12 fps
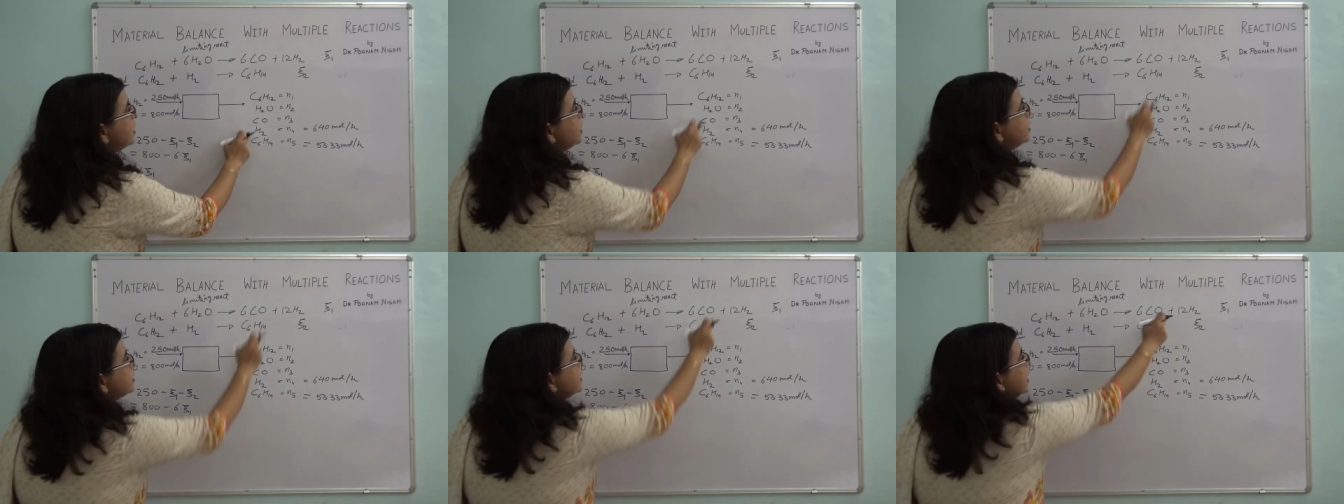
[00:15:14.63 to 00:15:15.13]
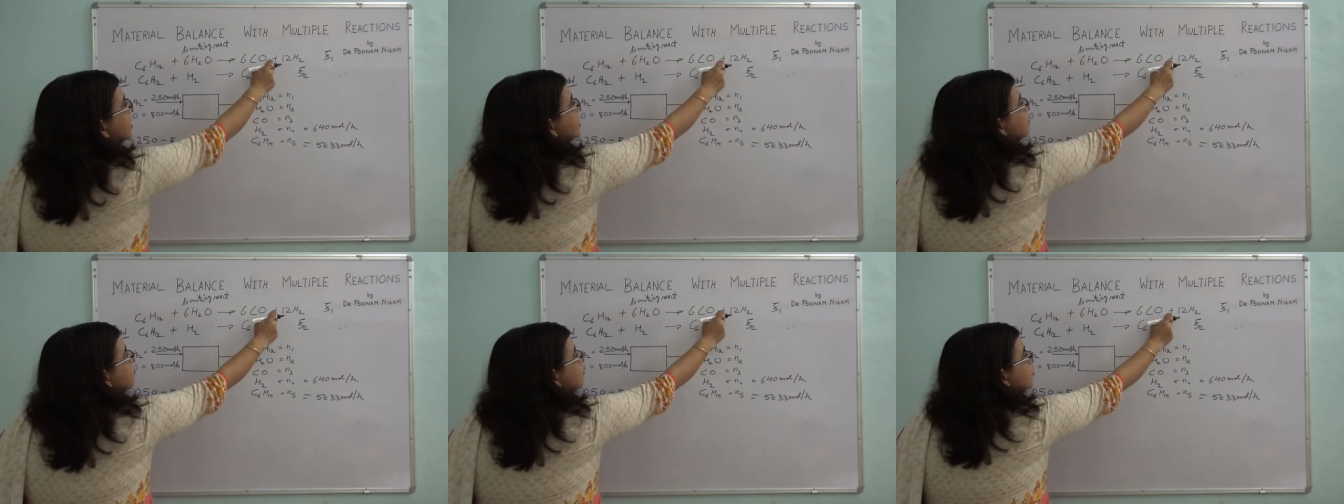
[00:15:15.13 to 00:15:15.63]
It is
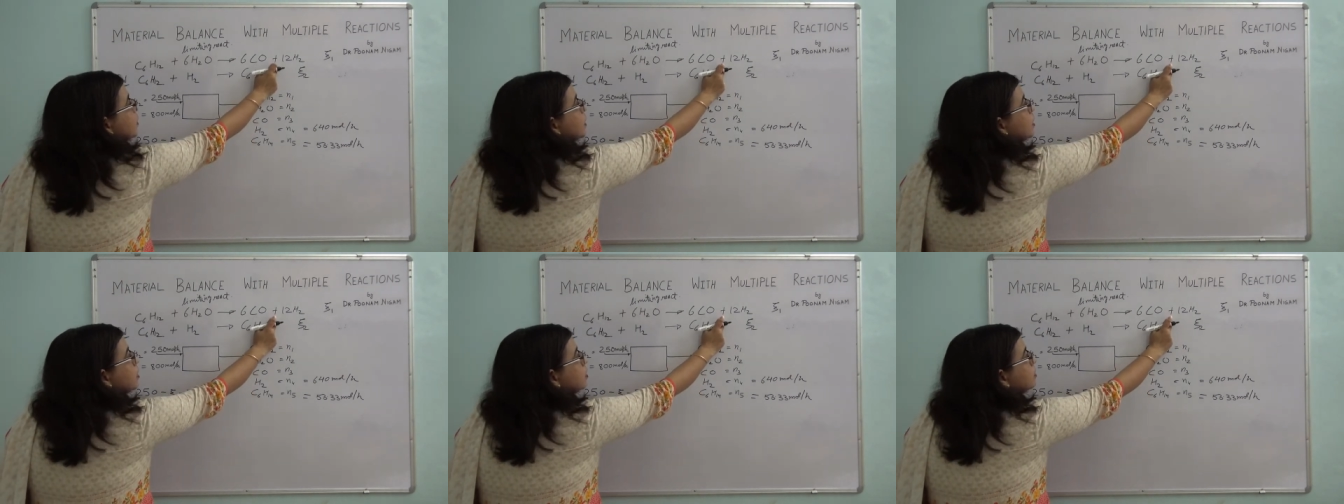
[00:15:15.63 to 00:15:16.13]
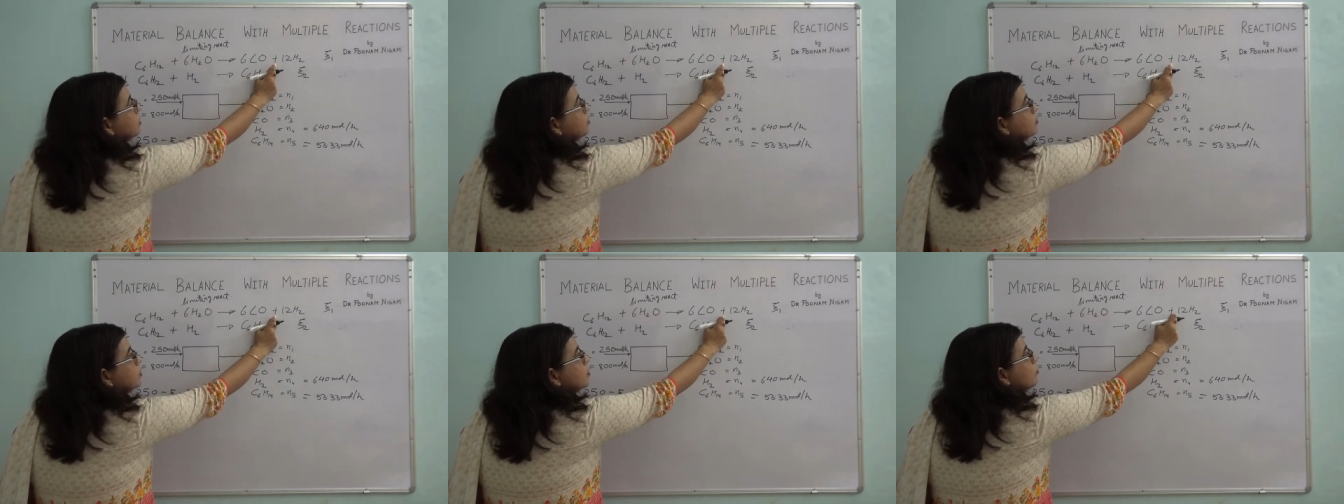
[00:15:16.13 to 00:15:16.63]
getting
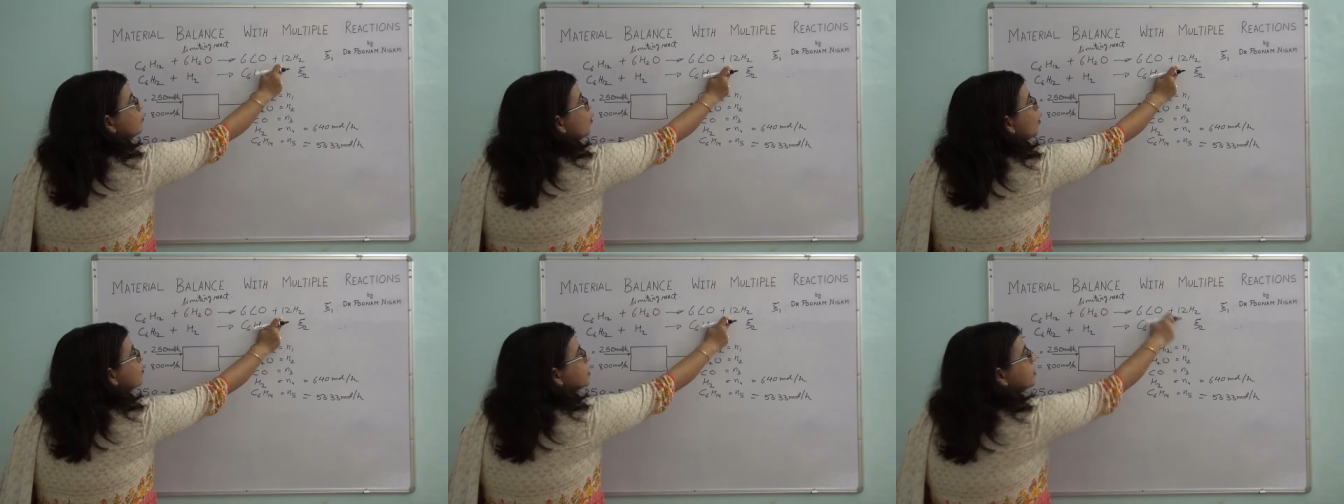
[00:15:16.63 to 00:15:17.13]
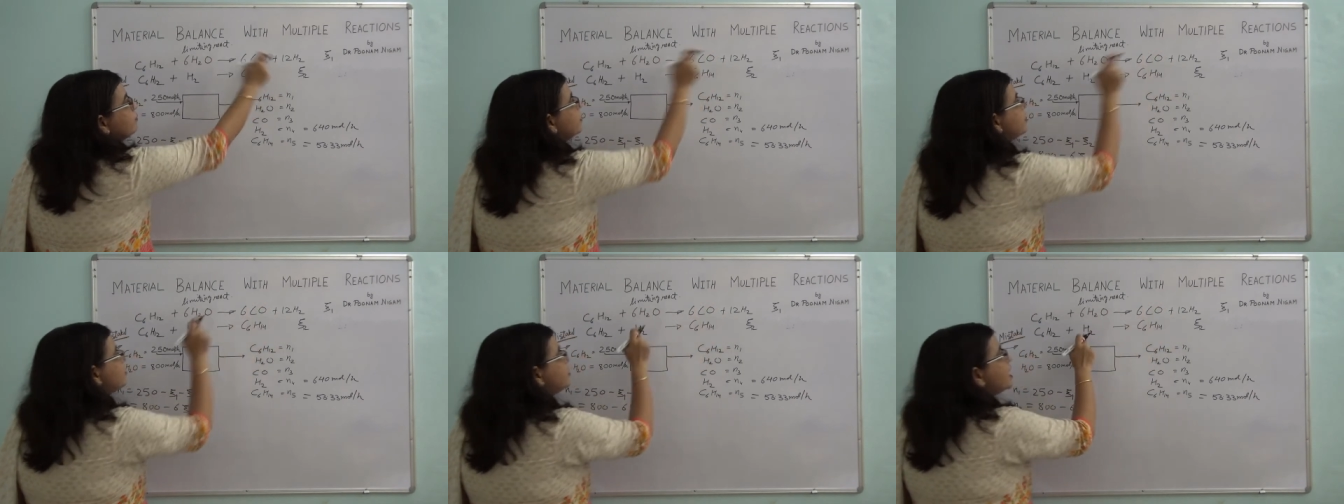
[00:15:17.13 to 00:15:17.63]
um, formed in
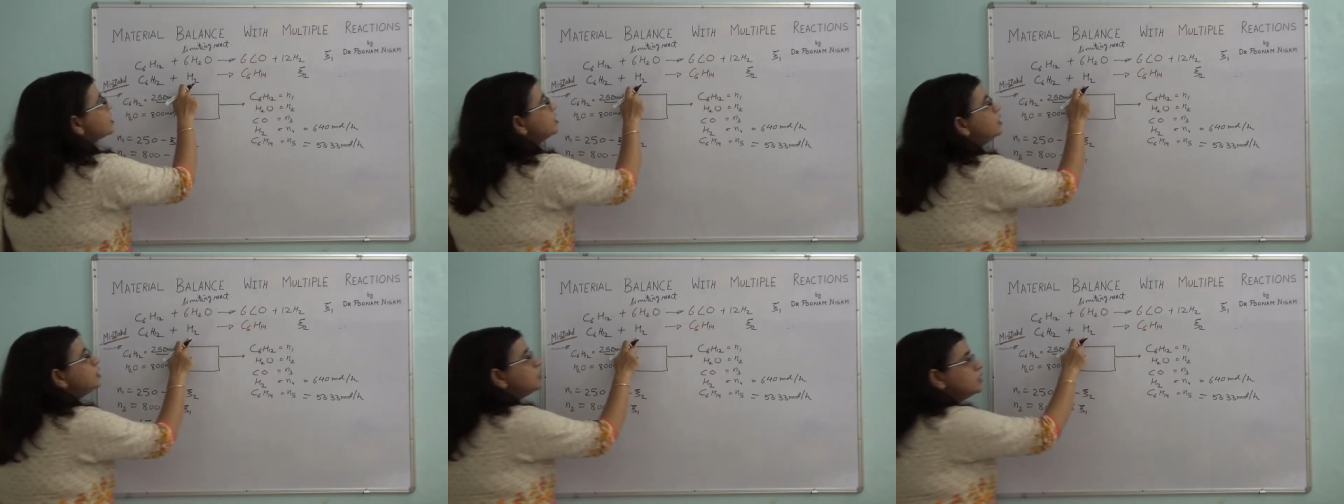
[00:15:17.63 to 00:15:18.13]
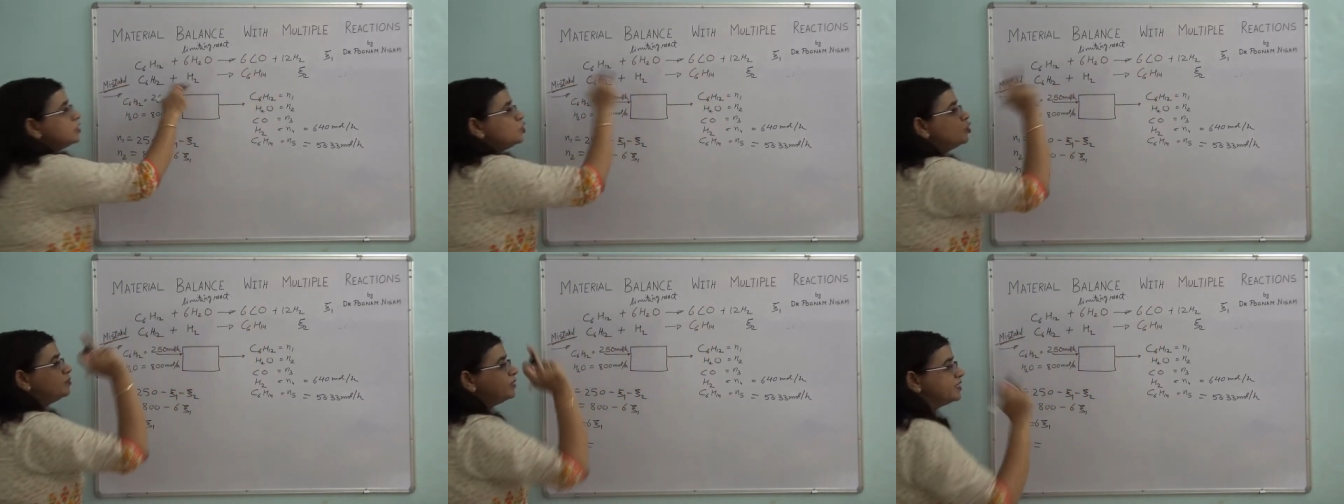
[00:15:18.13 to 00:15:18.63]
first reaction and
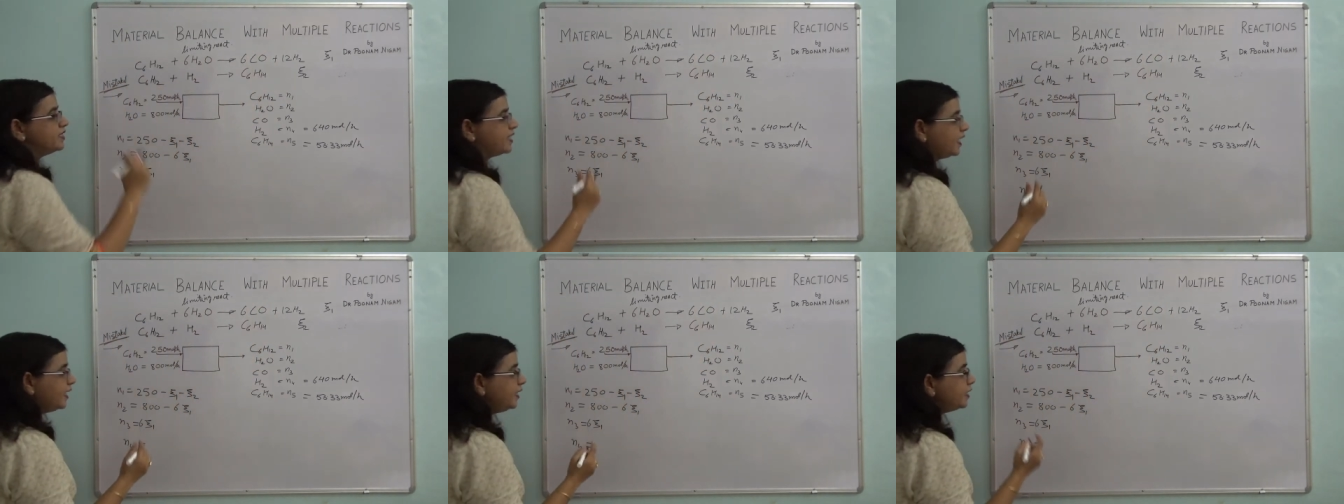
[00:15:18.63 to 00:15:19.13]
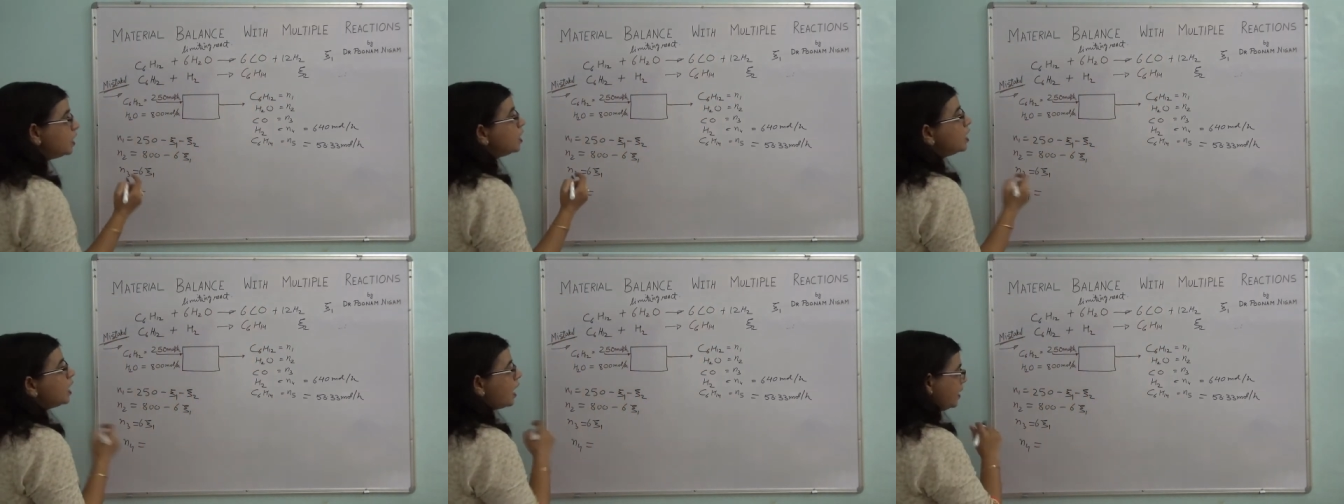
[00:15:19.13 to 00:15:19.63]
consumed in second,
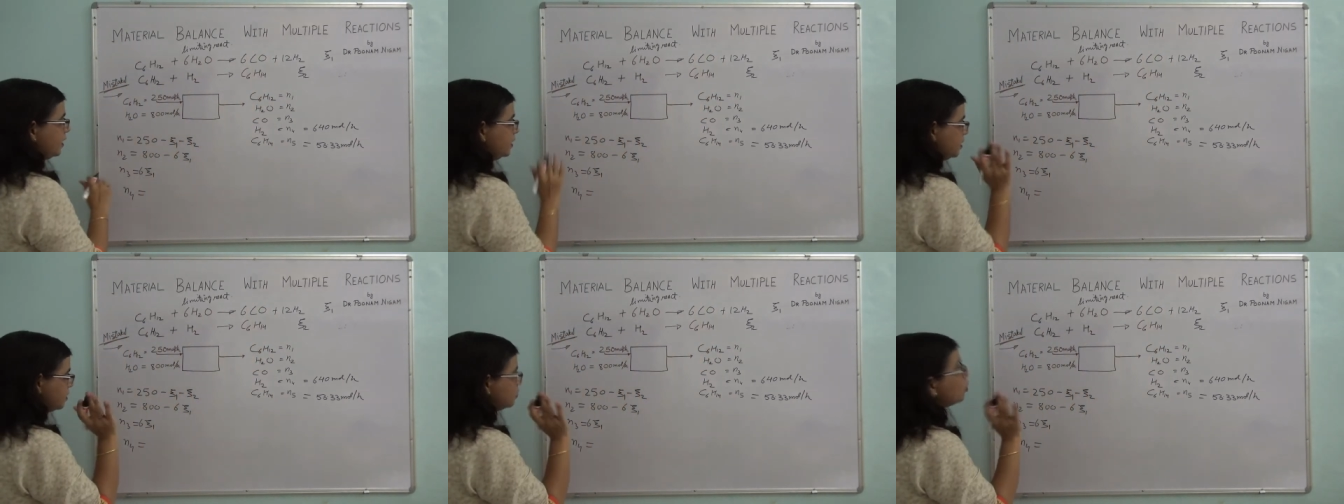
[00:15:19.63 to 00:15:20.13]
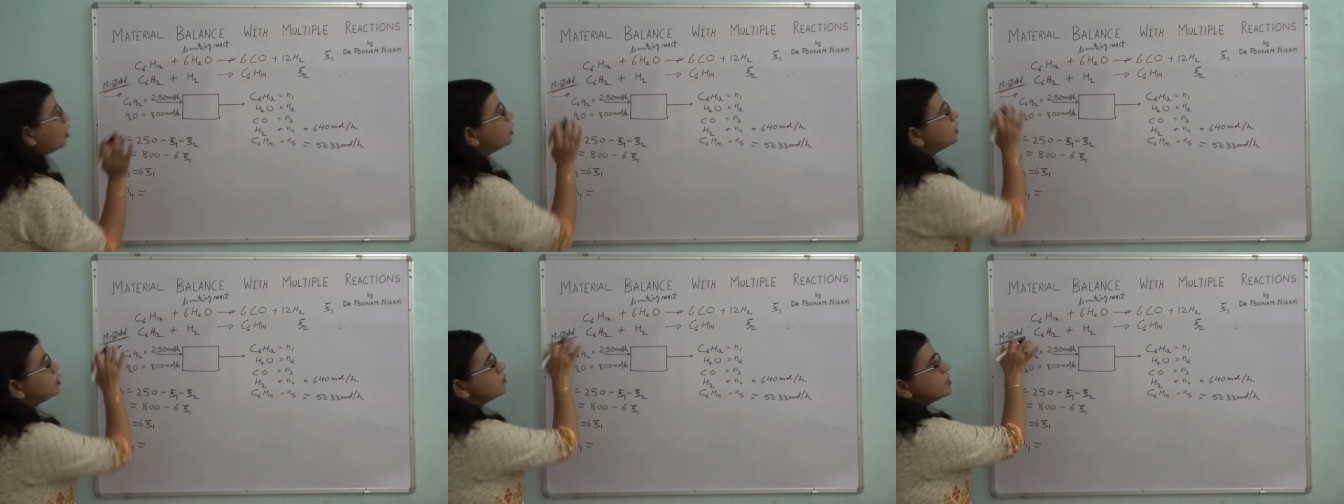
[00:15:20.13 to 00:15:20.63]
and it is
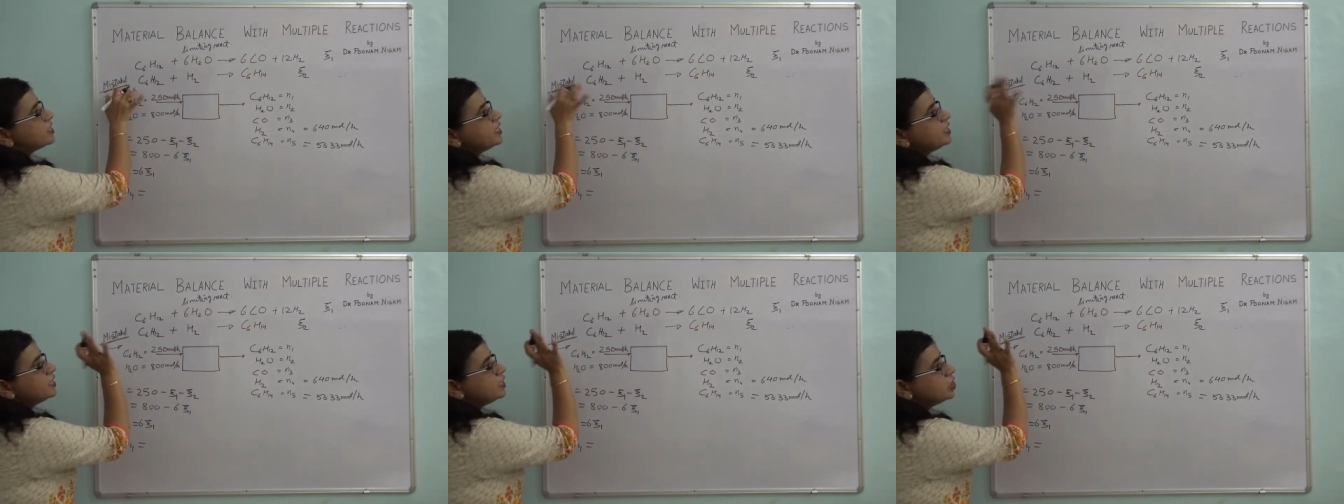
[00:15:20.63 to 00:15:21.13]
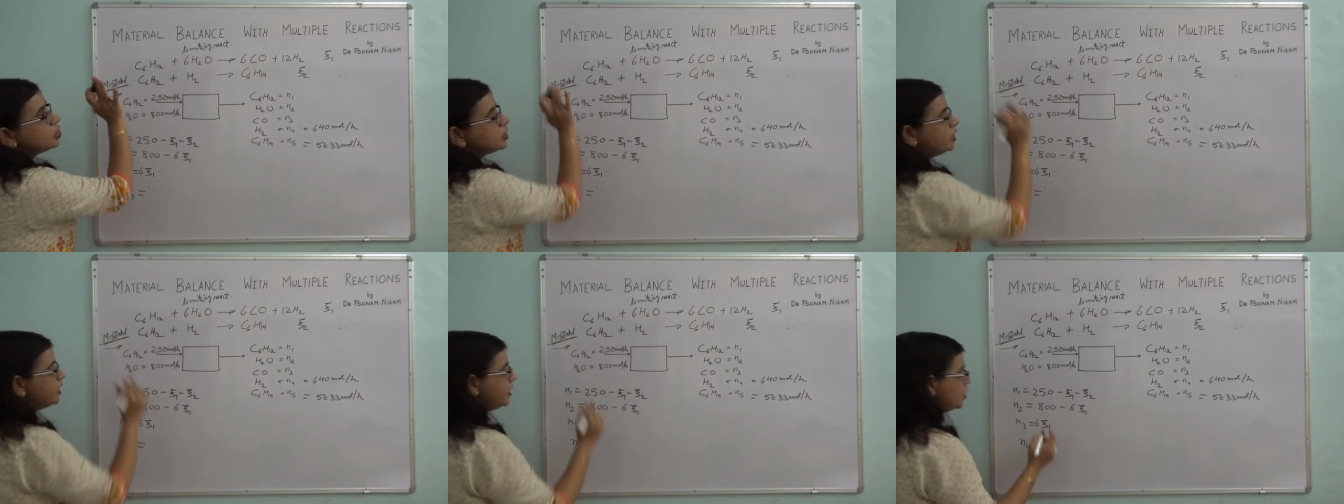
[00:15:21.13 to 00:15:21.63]
not present
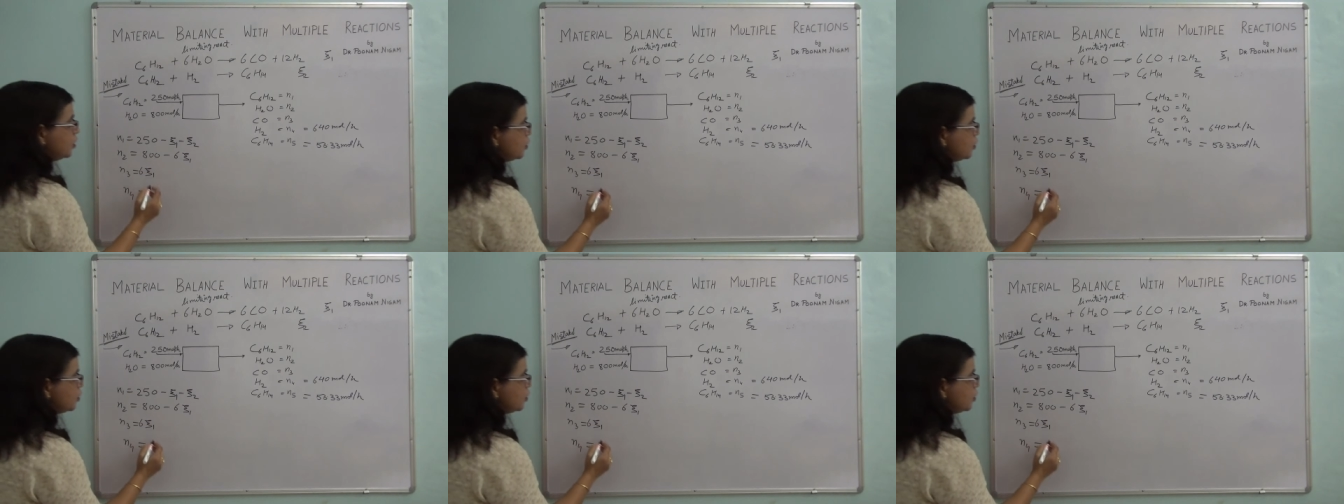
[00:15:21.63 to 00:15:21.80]
initially.